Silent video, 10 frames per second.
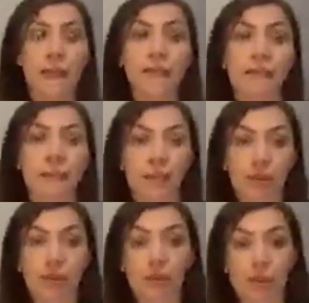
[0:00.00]
That's
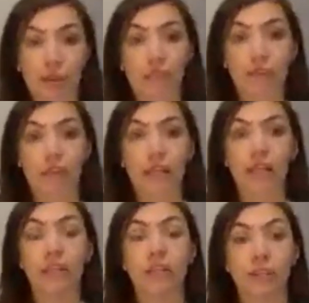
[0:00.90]
something you can
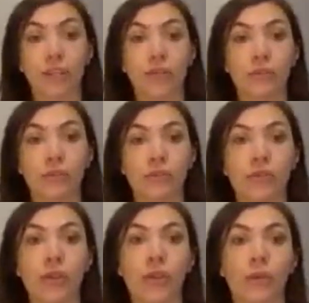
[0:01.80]
generally
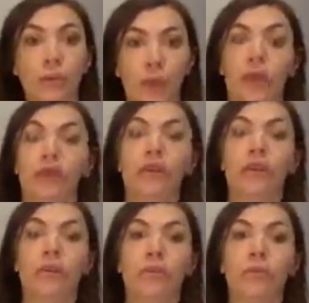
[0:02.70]
use when
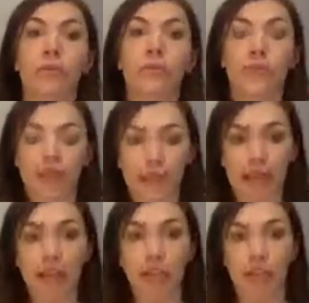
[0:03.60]
you're feeling
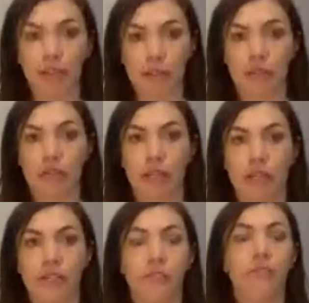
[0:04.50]
anxious or
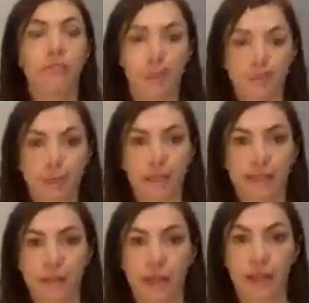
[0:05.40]
stressed. Remember this
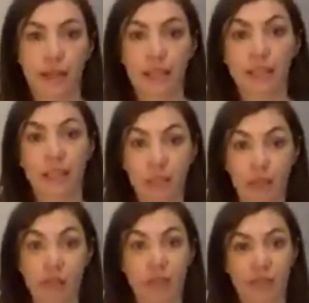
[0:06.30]
breath, it's
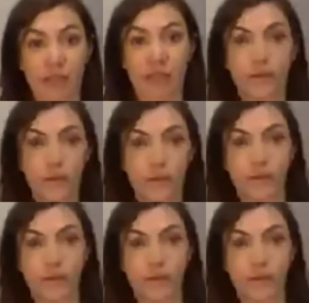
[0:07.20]
incredibly useful.